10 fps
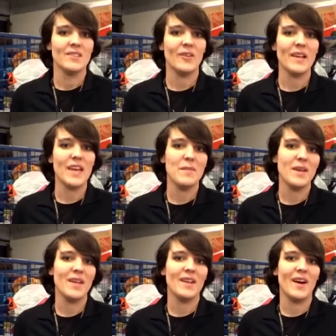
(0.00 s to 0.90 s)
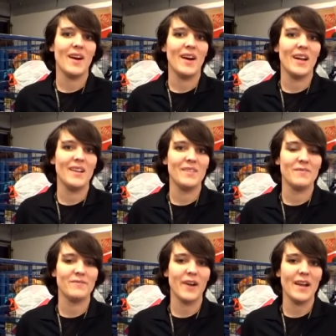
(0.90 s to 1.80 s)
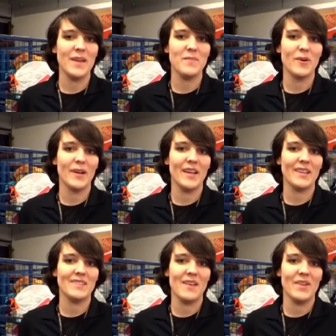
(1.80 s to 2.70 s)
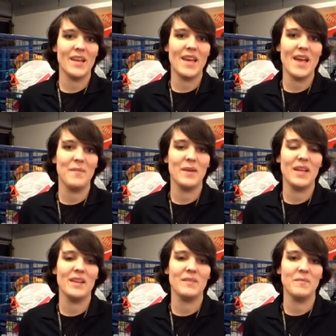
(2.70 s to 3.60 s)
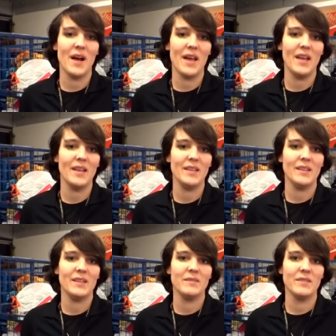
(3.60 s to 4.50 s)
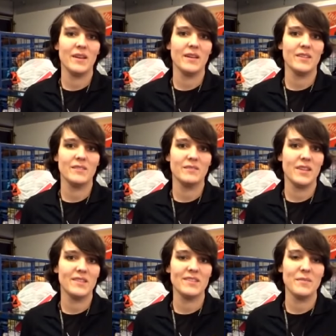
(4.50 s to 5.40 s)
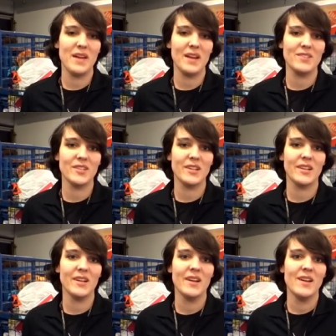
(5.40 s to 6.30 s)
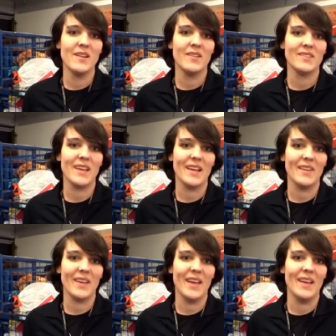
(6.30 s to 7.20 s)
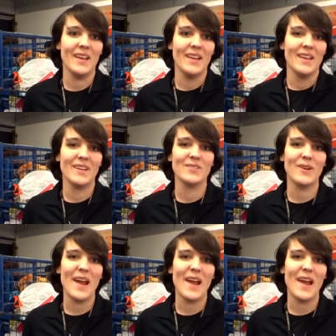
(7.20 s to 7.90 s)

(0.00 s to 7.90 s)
So I came in on Friday morning at seven A M and my the assistant manager was like, okay, here's what